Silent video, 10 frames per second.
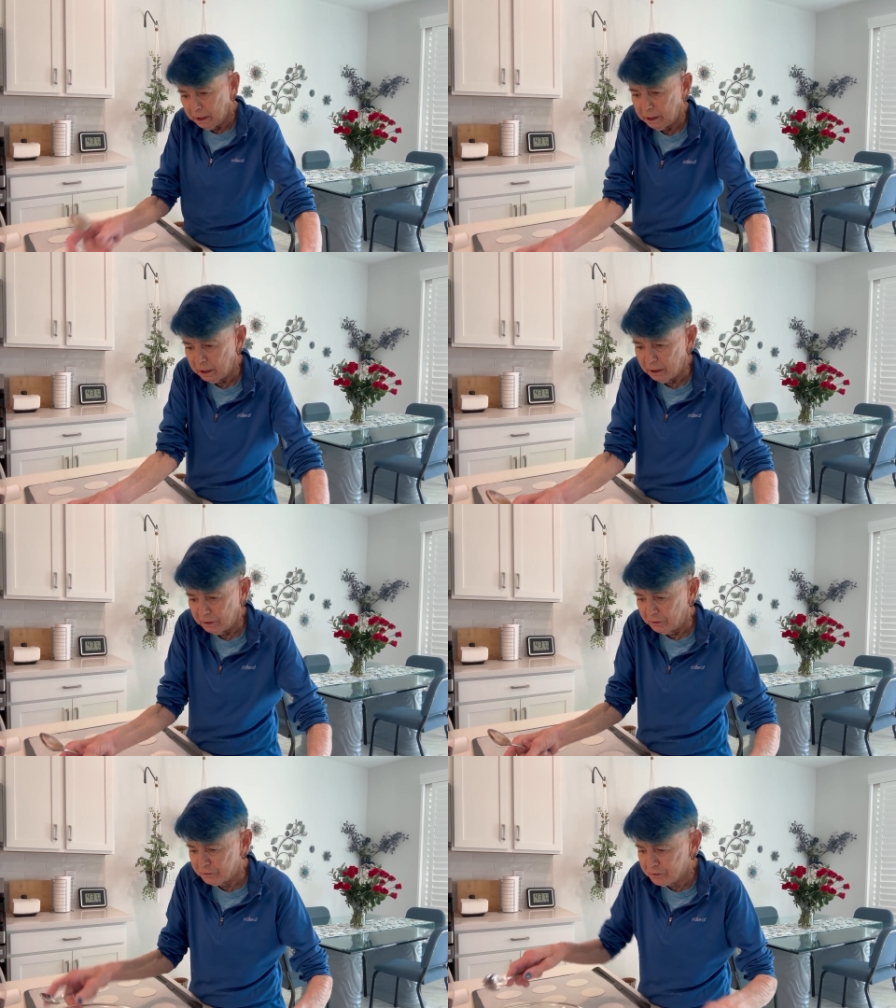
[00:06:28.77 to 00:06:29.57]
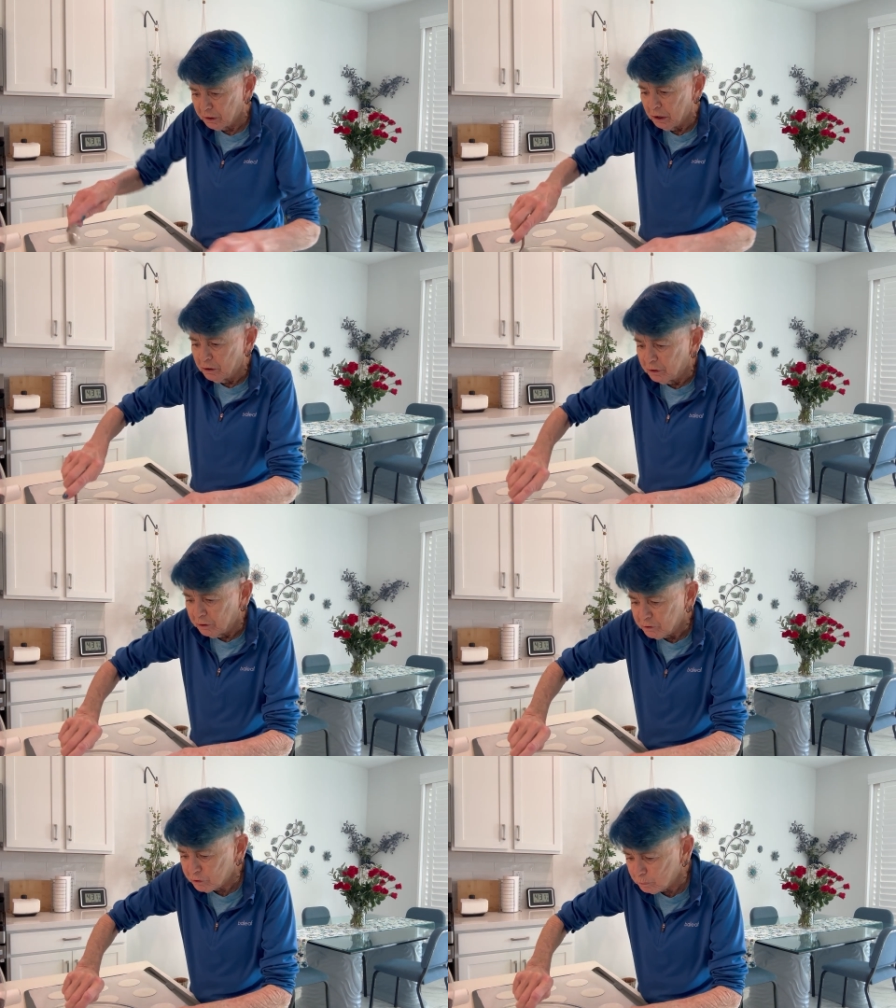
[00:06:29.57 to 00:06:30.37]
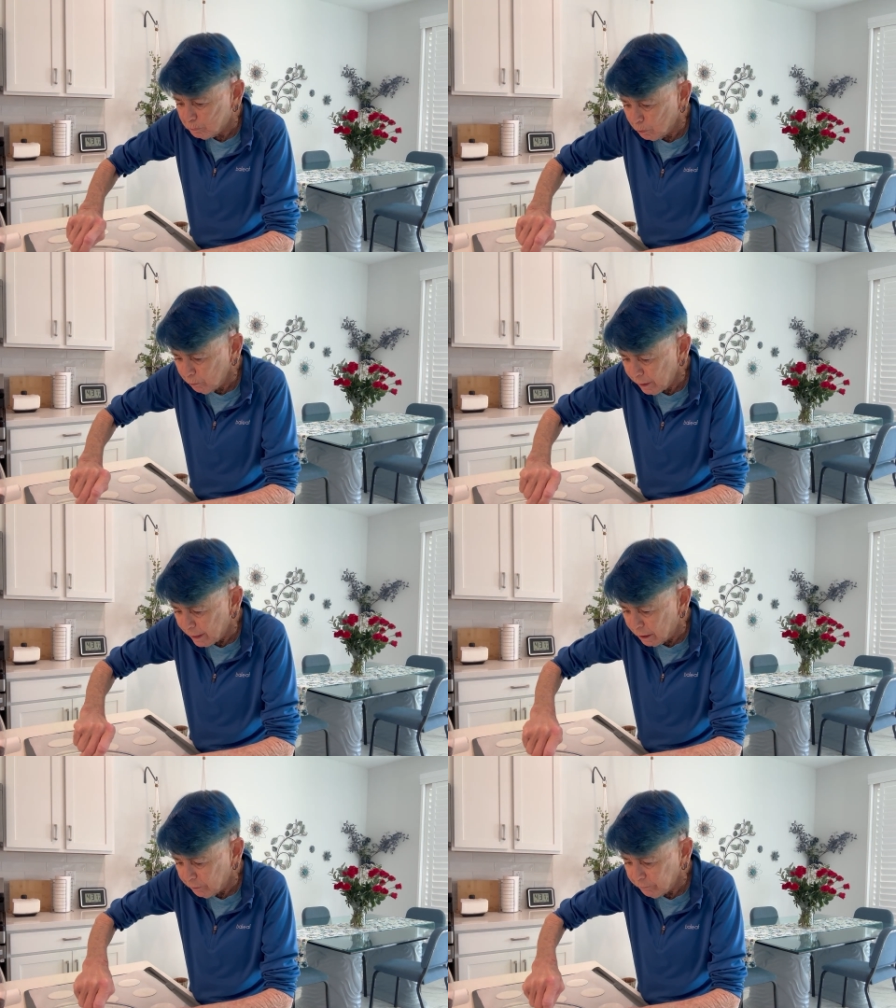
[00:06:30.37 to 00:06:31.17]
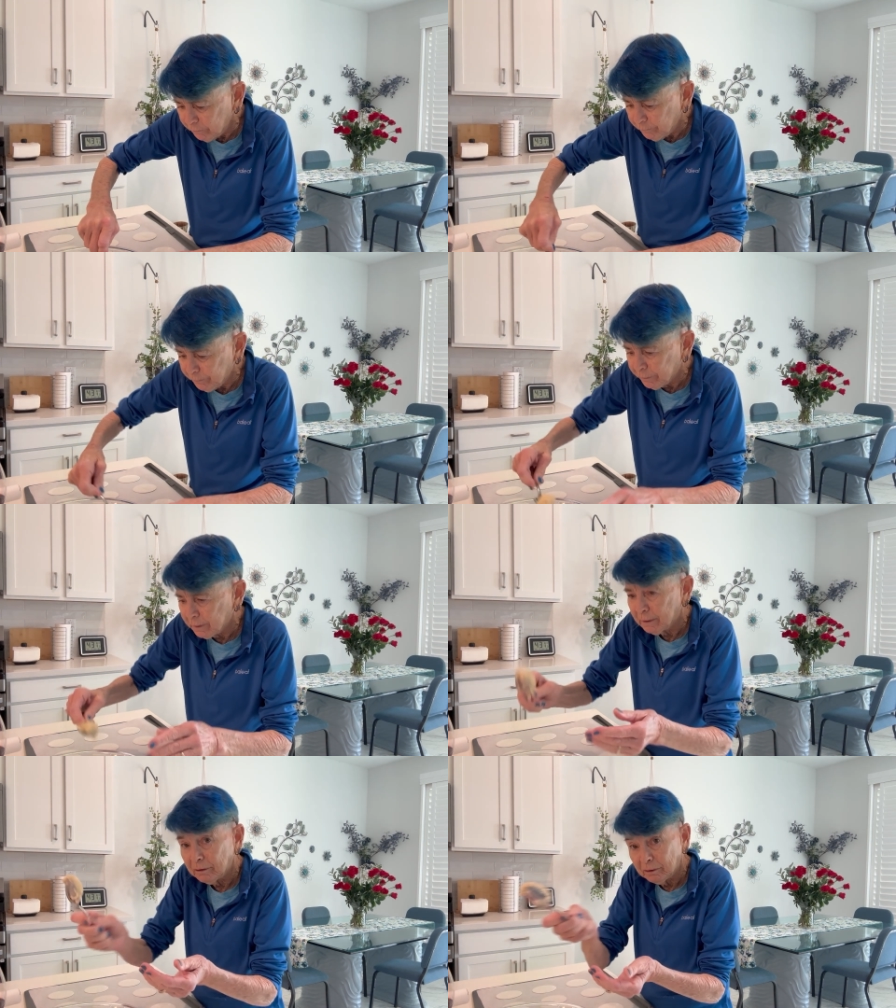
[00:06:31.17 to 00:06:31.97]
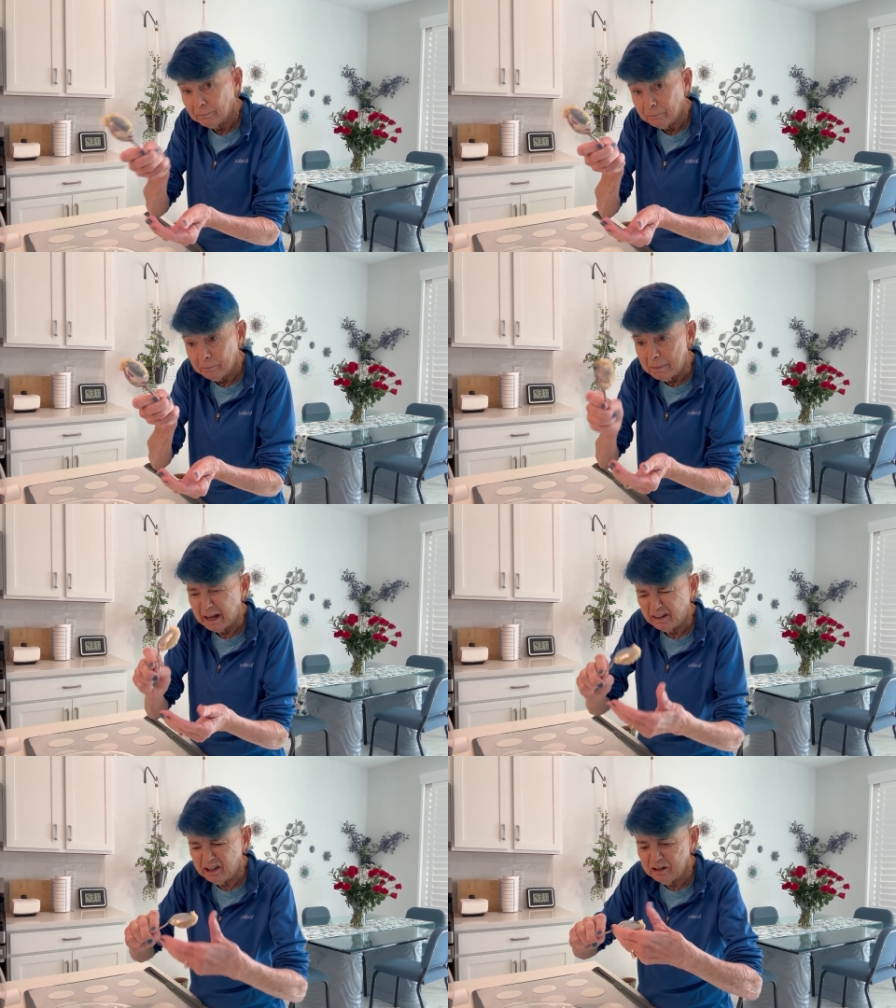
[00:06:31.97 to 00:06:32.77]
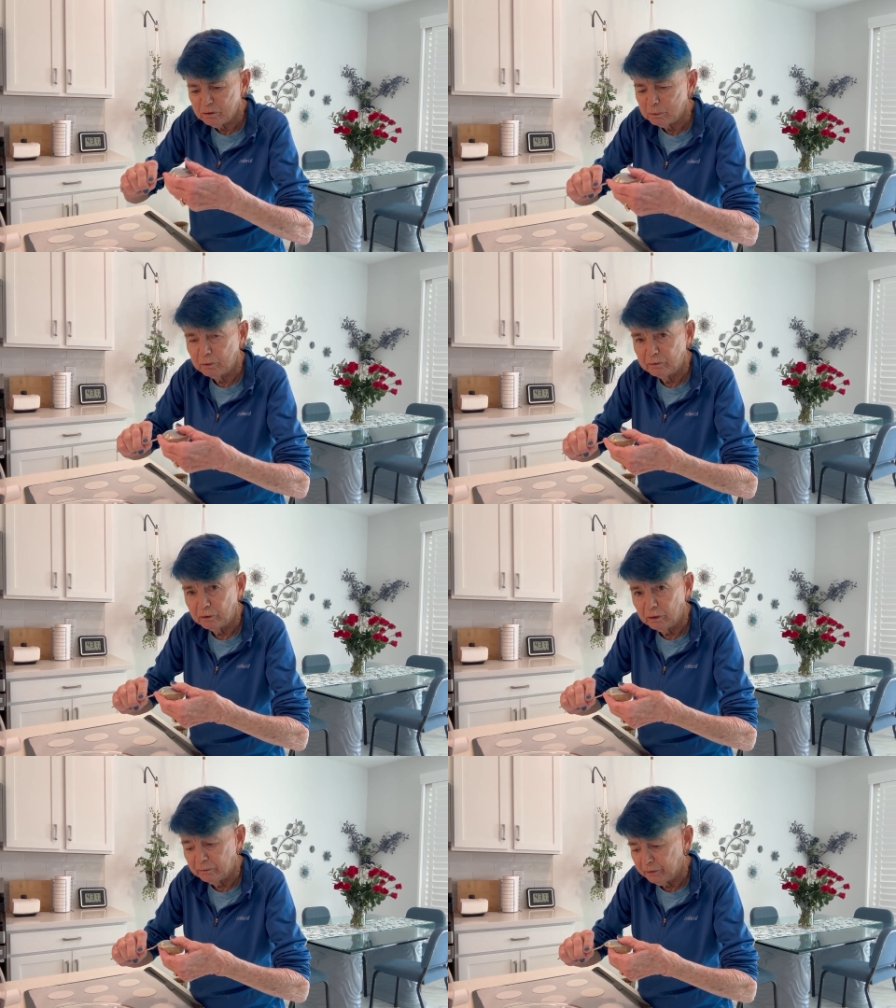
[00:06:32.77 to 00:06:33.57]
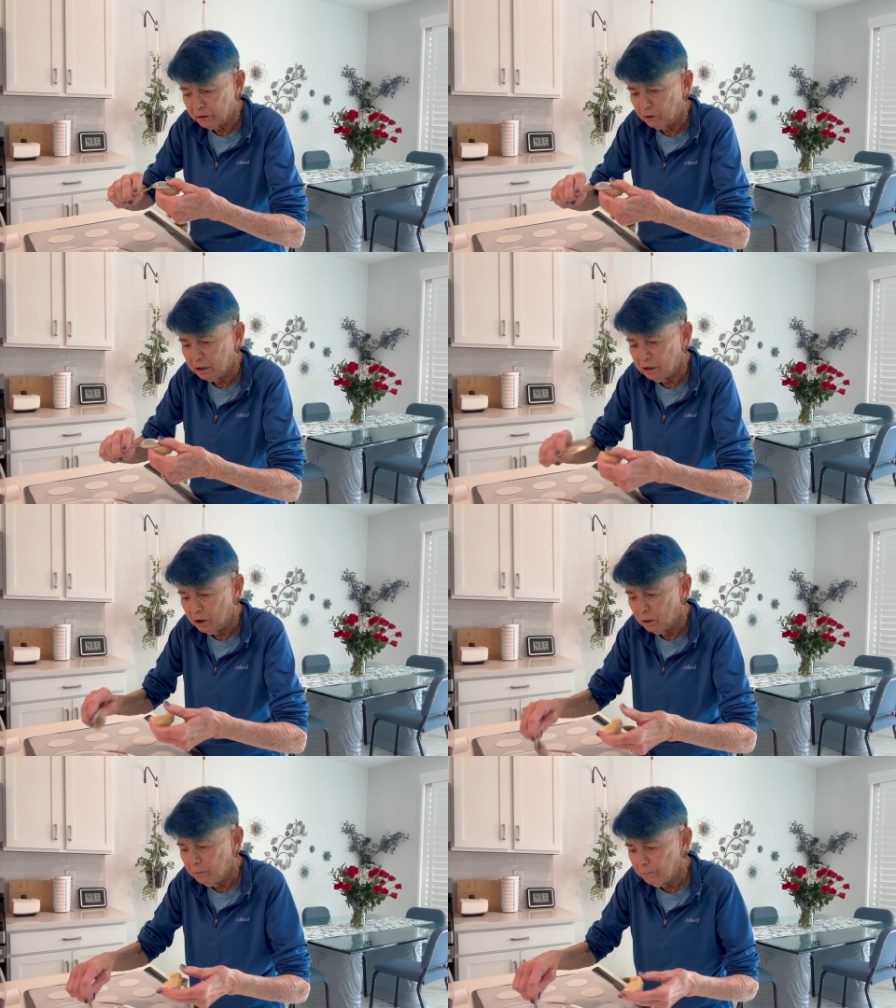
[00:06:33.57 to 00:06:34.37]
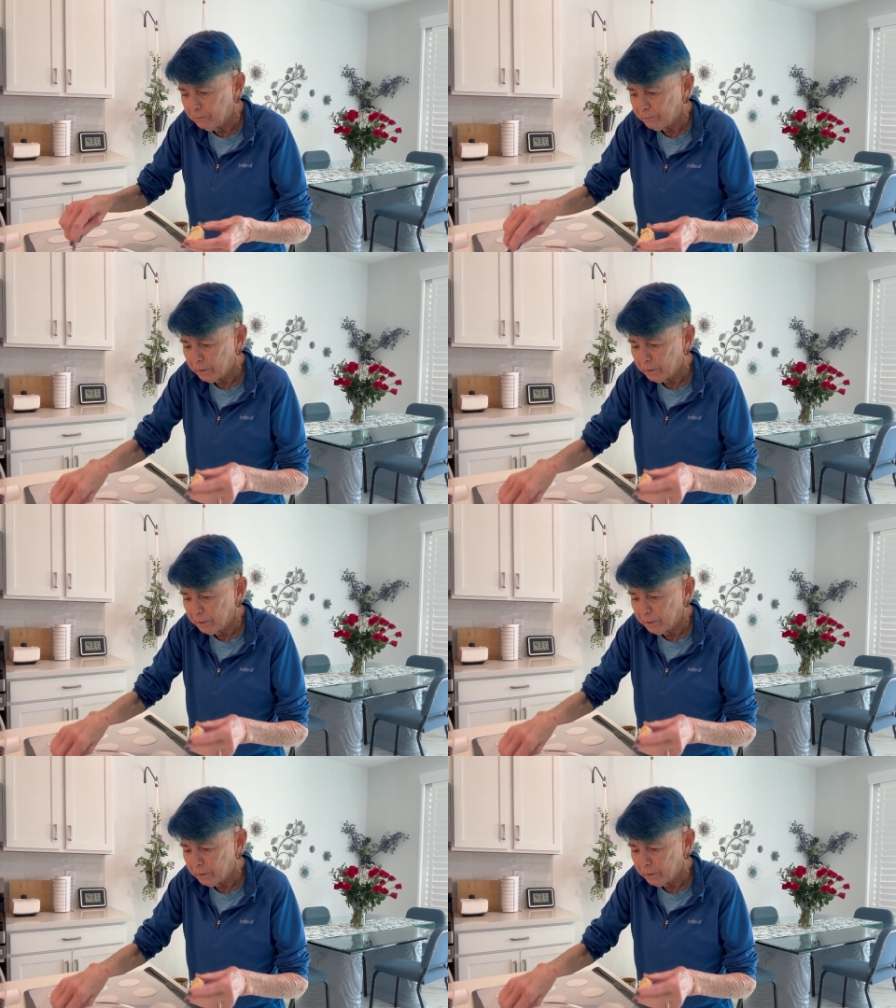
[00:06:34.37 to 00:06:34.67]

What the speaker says: is spoon out about a teaspoonful of the cookie dough,